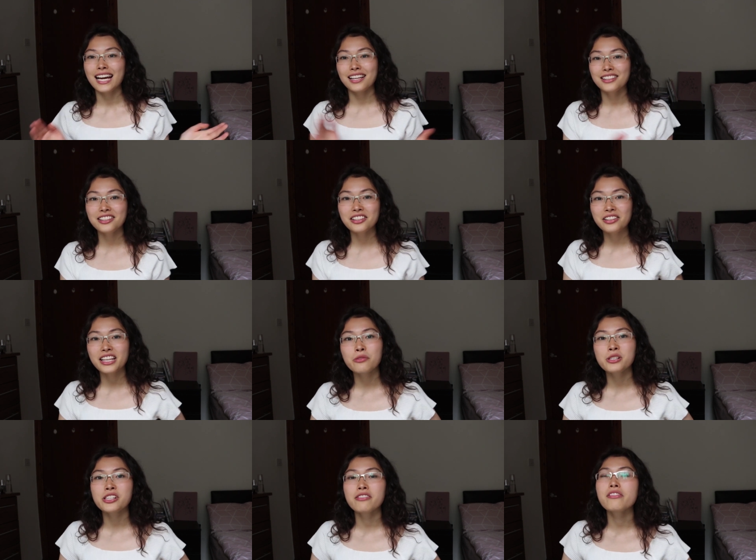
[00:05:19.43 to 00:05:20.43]
Another
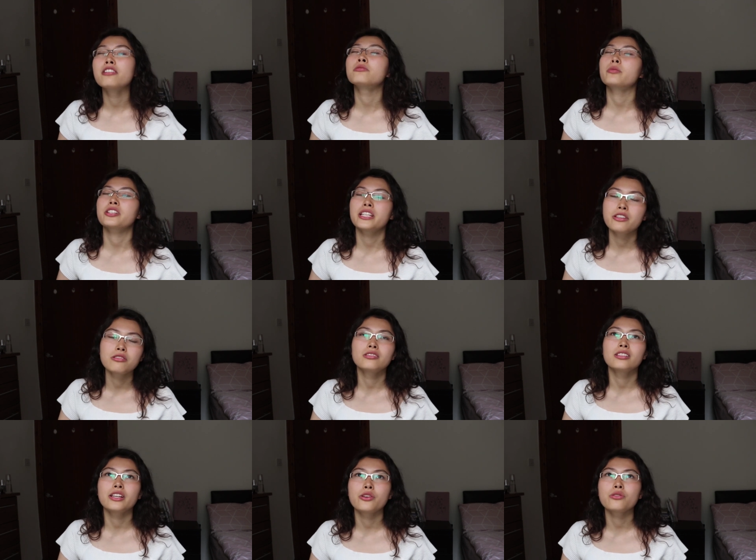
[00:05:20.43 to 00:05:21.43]
thing which I found
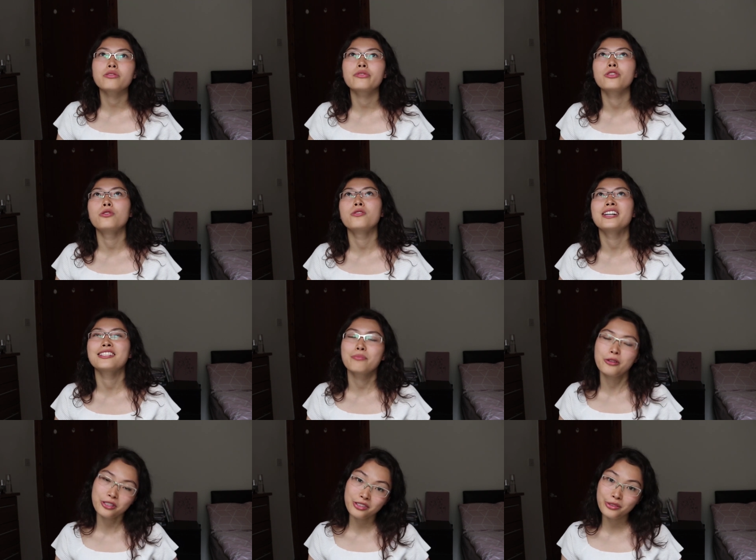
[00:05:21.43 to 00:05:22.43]
particularly useful is a
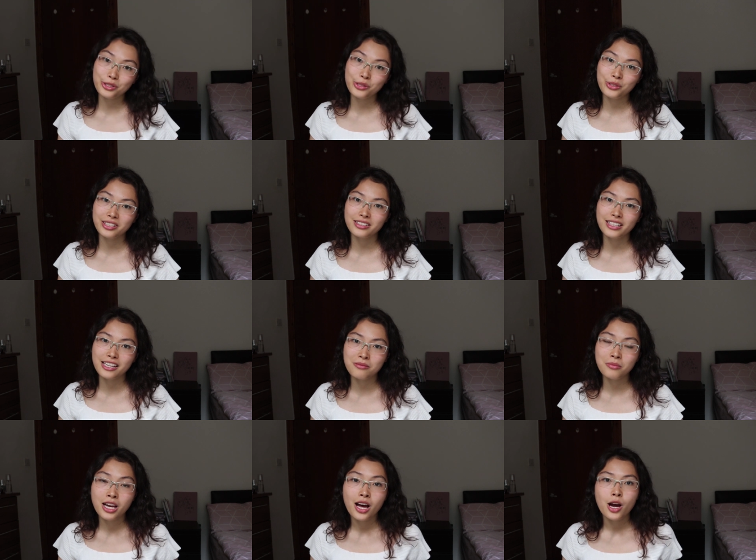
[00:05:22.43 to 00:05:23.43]
personal tutor
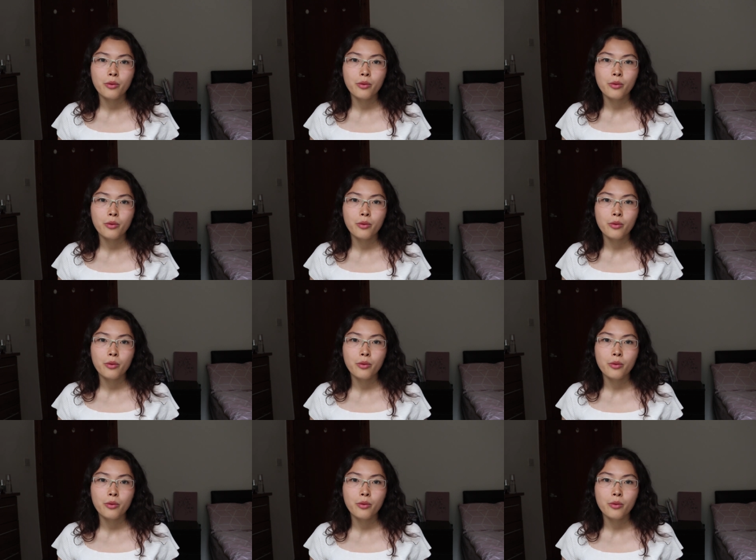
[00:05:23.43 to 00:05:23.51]
scheme.